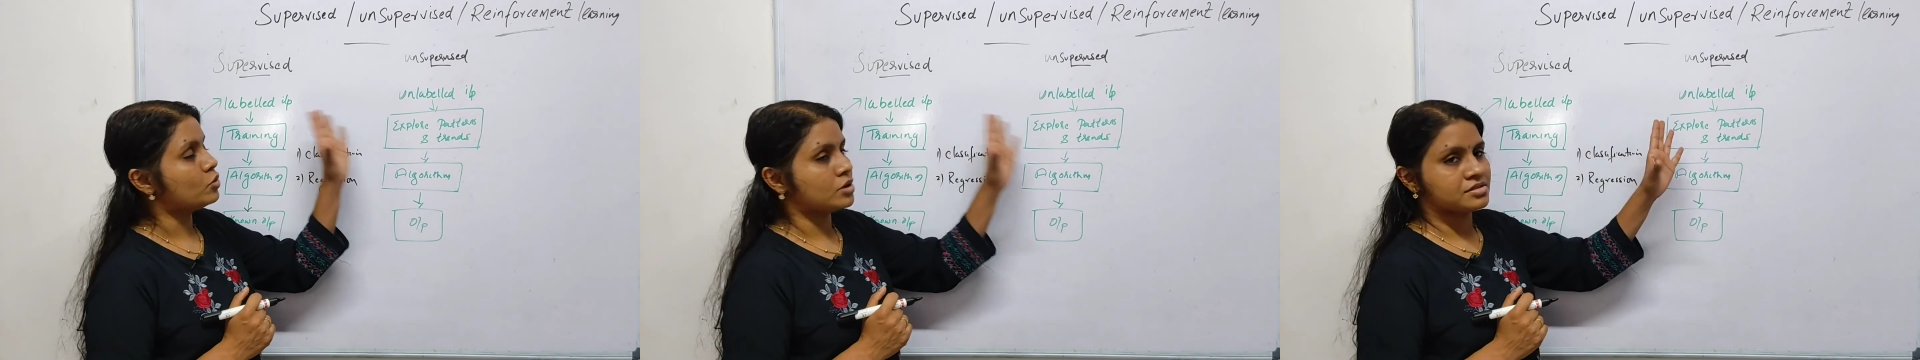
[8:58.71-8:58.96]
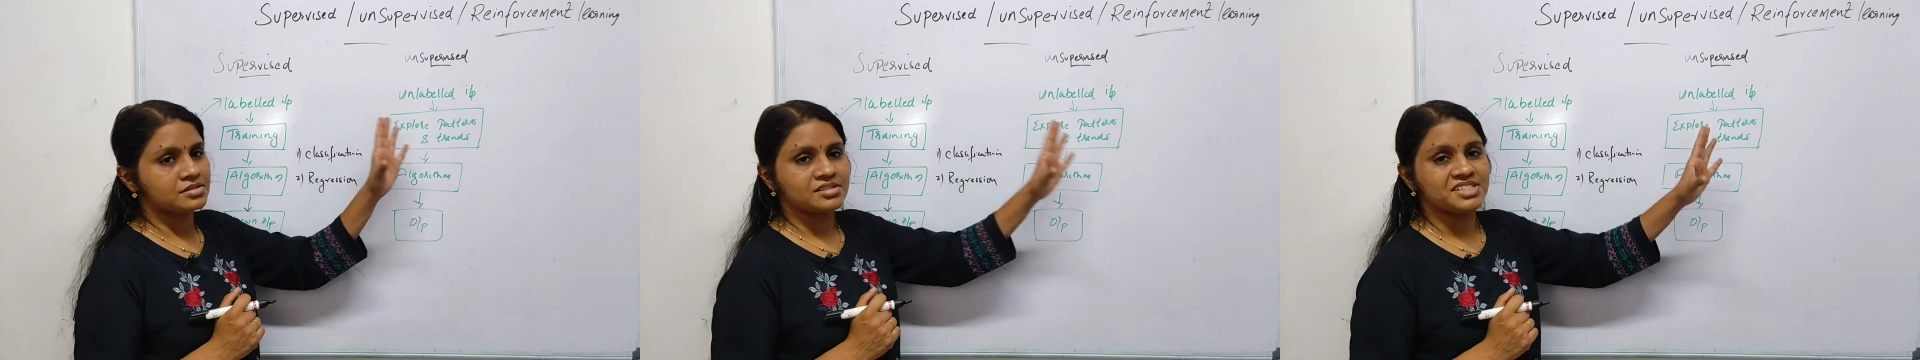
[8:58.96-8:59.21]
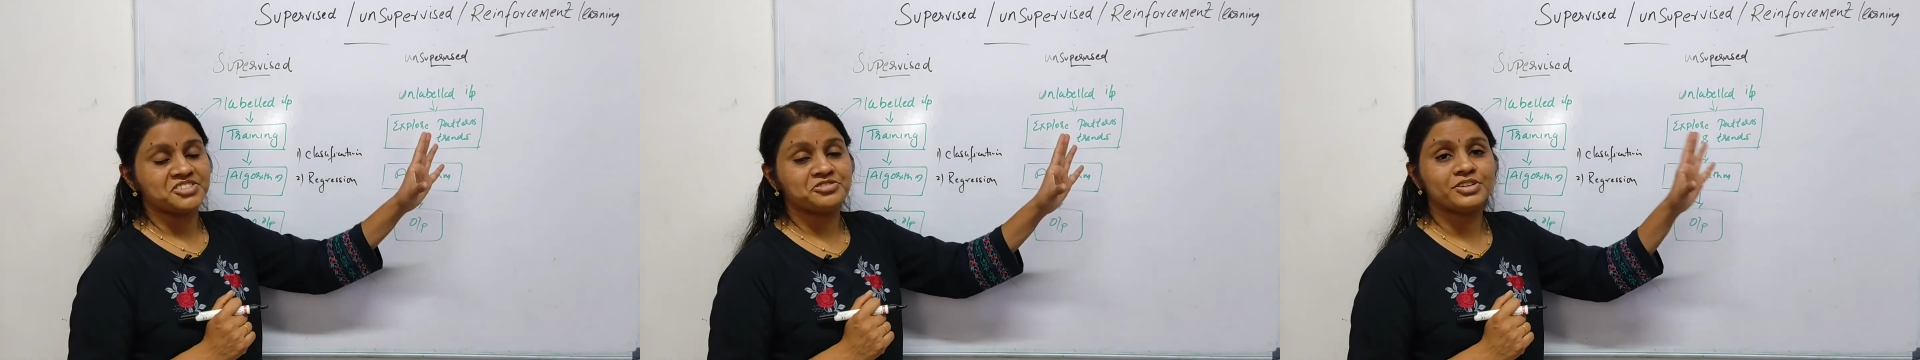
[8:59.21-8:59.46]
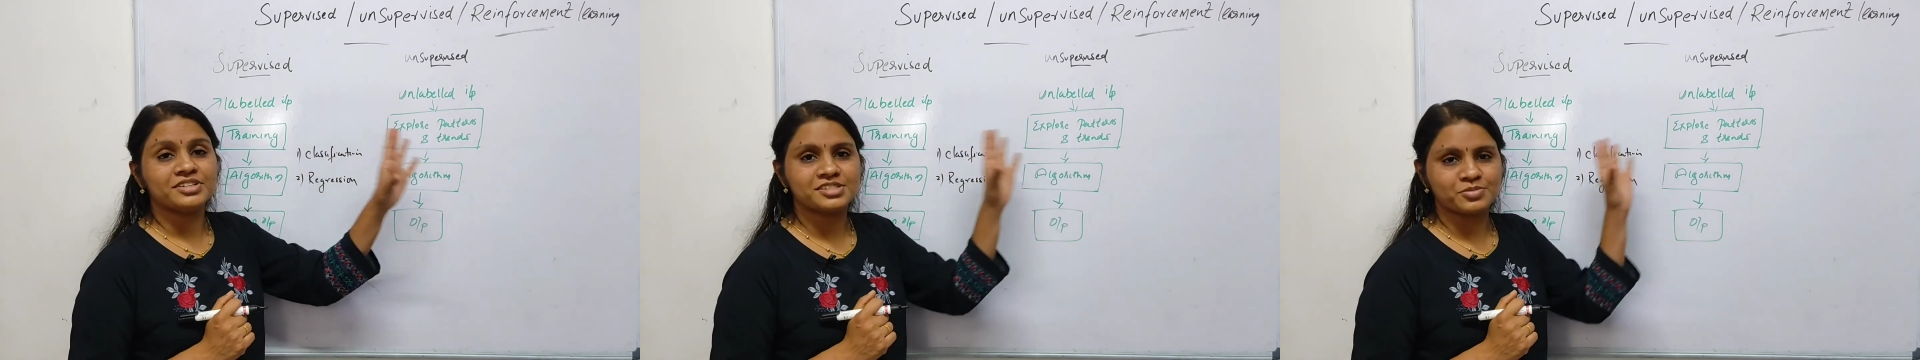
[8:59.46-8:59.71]
what is the
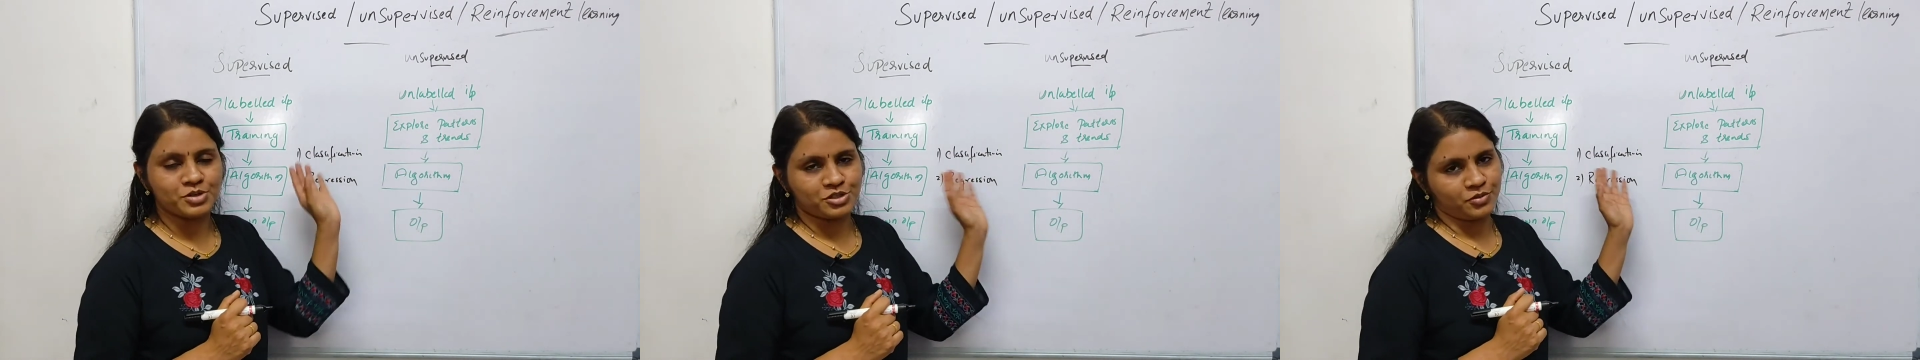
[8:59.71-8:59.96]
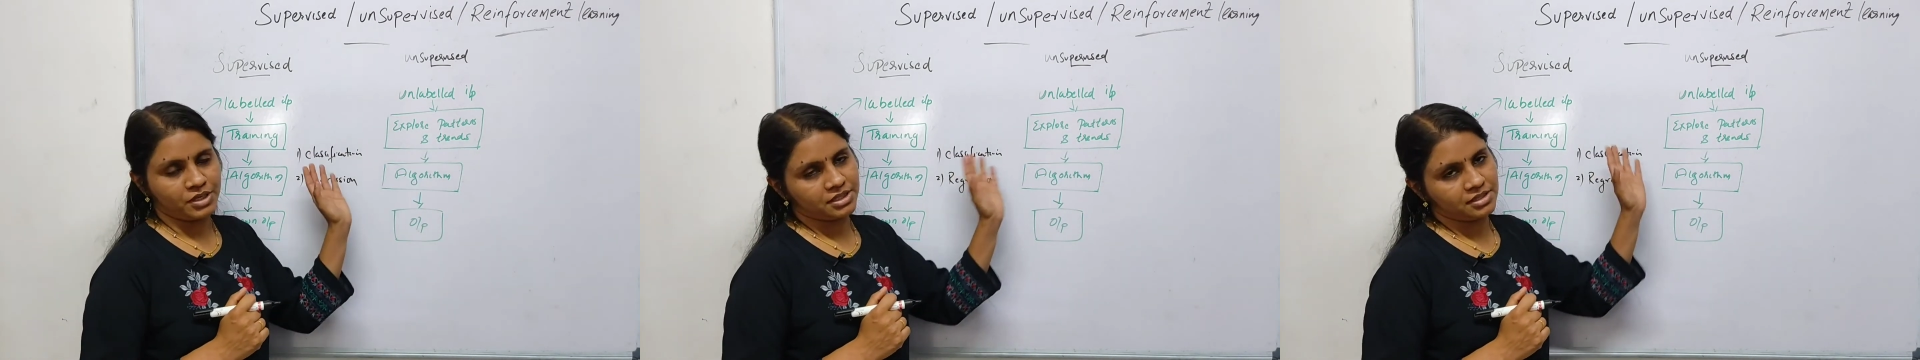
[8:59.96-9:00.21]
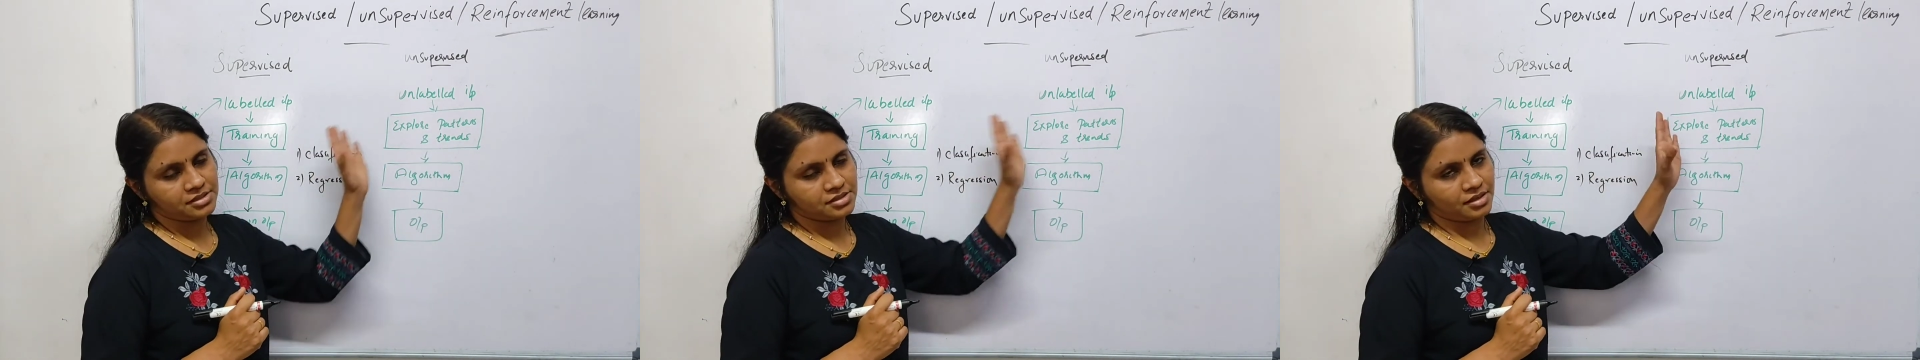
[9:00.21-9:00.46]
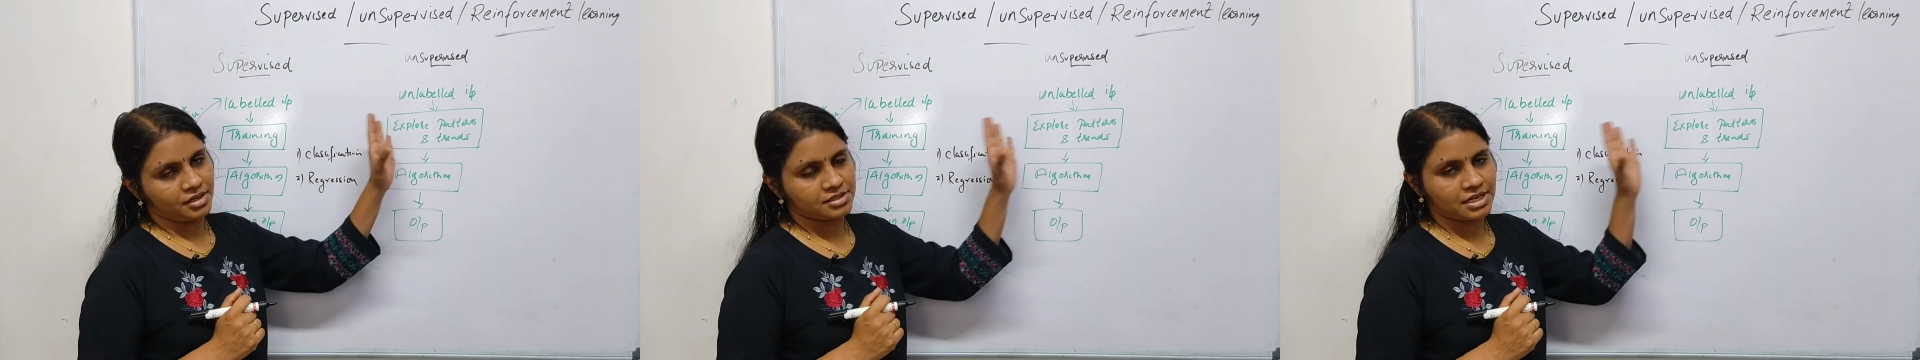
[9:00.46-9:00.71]
difference between these three